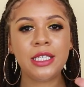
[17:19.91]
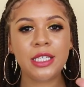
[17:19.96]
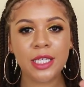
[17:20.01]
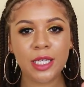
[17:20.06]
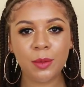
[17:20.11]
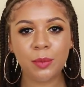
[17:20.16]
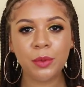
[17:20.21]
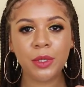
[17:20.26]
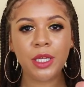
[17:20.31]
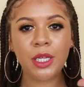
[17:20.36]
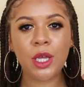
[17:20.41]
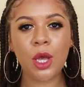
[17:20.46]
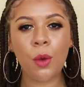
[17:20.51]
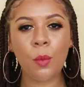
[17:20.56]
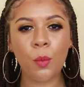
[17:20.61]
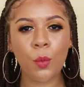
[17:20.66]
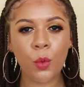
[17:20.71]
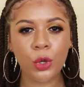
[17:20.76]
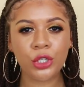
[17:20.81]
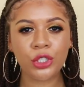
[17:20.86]
deeply
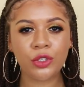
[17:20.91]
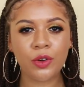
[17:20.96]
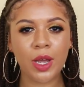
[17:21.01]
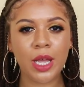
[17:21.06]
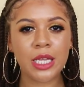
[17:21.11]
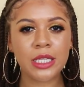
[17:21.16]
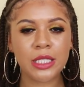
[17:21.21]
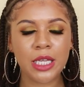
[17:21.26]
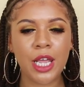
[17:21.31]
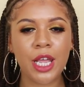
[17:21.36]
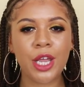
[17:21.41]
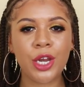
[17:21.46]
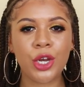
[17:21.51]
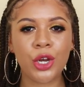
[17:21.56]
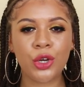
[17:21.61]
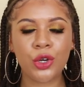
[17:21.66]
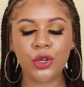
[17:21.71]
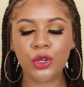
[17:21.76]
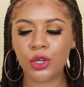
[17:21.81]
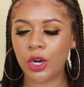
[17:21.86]
moisturized
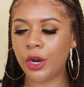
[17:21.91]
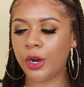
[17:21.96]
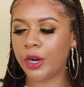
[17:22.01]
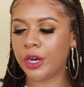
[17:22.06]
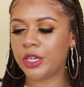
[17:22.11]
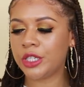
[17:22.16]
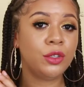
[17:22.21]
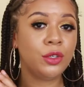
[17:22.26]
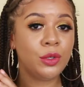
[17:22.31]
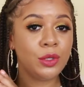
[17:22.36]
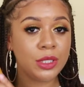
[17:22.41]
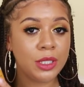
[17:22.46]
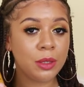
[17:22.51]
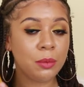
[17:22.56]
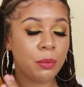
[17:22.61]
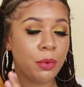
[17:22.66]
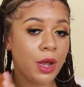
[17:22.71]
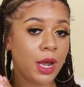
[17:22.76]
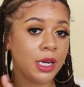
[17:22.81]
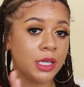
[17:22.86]
and nourished.
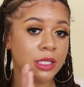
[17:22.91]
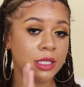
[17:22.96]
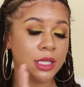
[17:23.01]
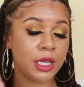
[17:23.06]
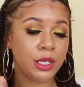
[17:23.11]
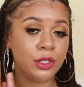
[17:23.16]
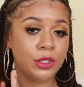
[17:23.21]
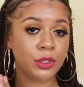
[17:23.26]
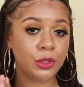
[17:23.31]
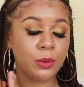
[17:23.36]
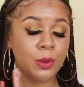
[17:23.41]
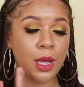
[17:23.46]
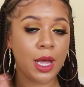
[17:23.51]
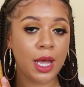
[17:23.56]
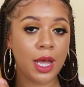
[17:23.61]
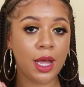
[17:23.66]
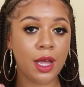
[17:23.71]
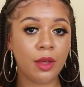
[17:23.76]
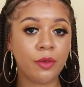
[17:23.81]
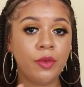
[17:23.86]
Using products that do
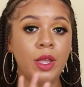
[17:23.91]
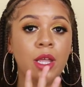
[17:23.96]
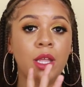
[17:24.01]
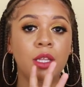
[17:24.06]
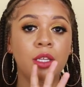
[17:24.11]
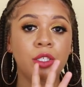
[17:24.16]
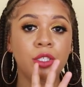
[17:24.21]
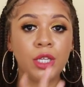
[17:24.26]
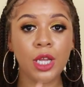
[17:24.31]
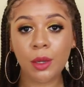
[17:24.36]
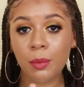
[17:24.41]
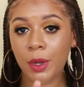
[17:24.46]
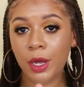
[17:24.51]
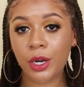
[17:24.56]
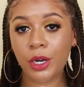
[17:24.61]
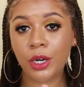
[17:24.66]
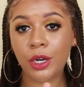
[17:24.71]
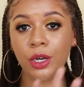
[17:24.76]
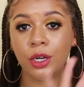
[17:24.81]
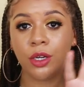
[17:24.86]
have shea
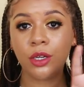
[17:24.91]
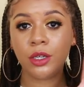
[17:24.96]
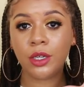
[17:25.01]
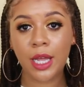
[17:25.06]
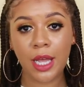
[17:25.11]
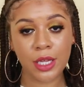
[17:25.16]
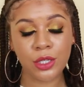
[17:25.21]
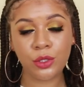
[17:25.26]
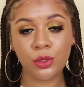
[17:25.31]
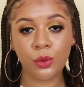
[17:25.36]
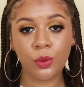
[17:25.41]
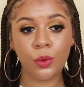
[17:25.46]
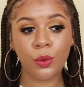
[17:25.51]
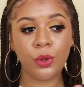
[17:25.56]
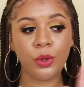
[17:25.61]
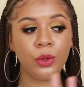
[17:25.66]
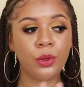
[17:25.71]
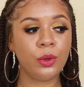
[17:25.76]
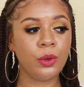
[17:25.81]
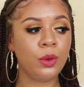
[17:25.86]
butter, castor
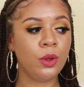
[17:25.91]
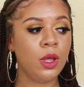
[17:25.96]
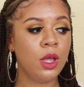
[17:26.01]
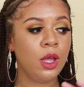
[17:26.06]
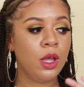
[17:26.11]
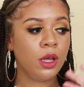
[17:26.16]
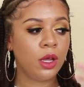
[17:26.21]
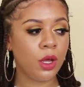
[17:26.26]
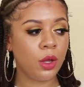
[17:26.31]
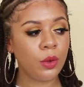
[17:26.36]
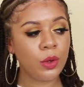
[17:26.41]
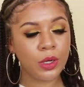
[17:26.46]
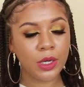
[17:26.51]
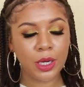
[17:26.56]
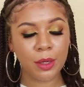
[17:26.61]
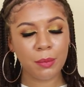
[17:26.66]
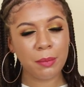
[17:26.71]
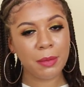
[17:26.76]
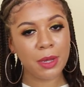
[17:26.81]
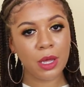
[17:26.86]
oil,
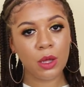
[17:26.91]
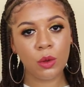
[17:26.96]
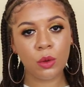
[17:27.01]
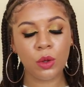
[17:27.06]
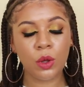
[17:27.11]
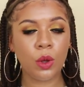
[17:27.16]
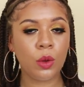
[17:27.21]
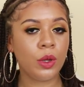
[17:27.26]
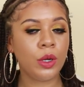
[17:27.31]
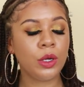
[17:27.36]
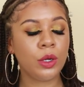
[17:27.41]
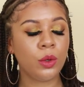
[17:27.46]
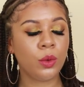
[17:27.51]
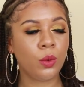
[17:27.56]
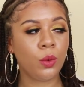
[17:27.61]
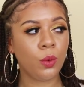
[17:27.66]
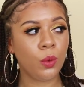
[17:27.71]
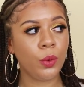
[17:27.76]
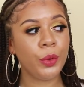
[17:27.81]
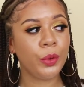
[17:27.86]
coconut milk, coconut
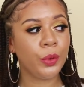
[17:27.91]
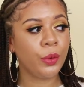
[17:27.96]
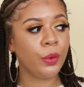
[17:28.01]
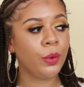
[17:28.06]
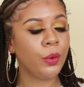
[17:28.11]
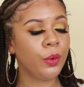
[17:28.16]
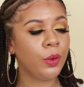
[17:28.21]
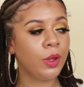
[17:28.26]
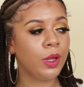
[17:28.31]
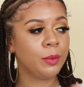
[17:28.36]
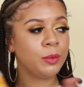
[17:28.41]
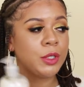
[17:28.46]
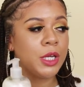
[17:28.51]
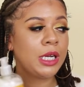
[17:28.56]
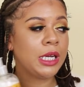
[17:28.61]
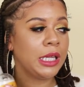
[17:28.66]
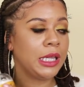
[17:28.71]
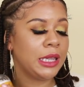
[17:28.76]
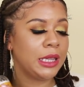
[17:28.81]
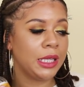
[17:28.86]
oil. I'm
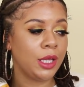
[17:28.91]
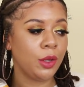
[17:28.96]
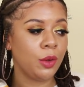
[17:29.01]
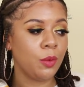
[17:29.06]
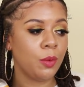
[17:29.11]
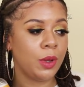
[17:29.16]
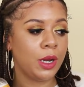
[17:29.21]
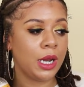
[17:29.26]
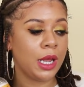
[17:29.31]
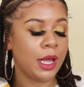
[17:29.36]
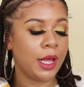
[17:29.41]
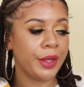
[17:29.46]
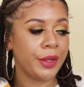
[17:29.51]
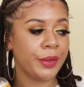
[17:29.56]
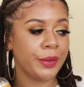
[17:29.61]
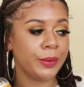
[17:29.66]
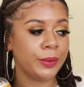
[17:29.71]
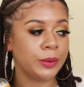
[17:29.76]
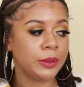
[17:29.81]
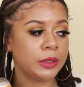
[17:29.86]
trying to think what
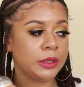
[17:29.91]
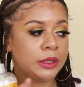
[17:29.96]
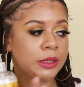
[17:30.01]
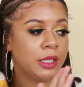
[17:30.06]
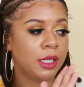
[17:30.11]
else.